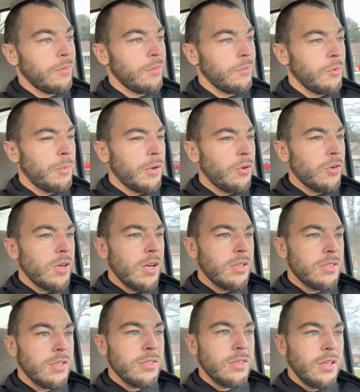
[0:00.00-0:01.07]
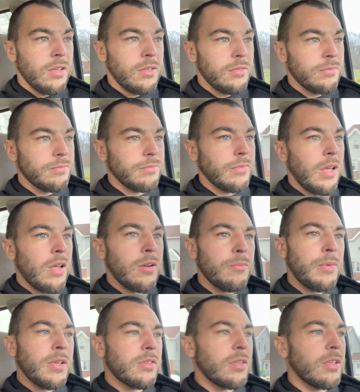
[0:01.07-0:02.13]
we've been going at it since like, I don't know,
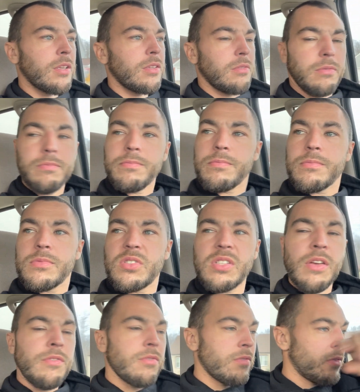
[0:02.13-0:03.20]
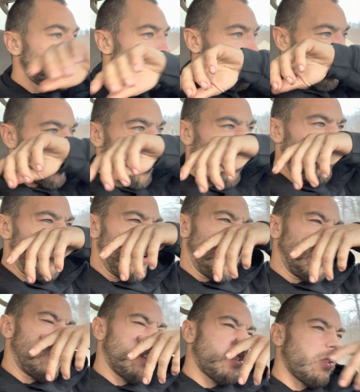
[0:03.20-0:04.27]
basically 7. I woke up at
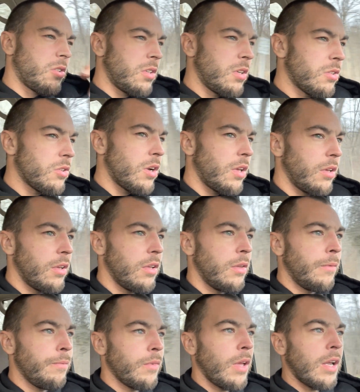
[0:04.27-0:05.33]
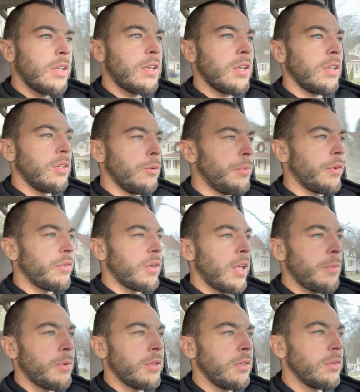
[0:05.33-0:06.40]
6:30 yesterday. I did get a little bit of a
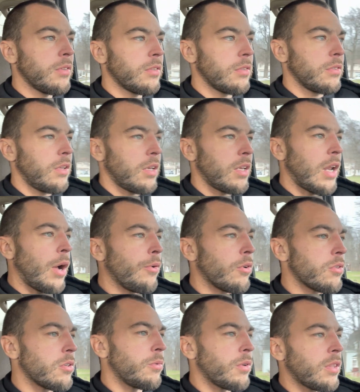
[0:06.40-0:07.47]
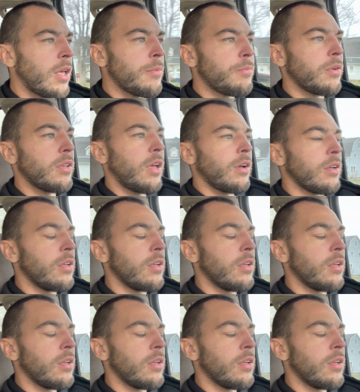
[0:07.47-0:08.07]
nap in, like an hour or something like that. But yeah,